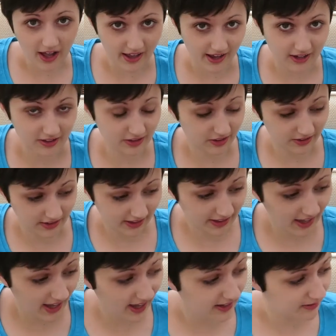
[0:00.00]
I actually
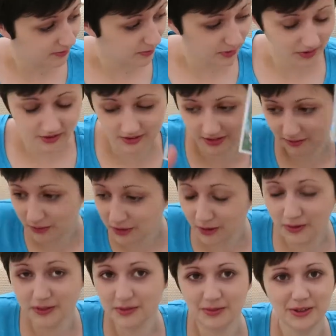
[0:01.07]
can because I'm
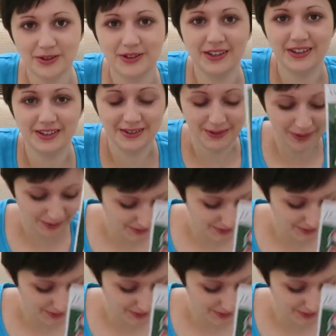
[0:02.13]
showing them to you,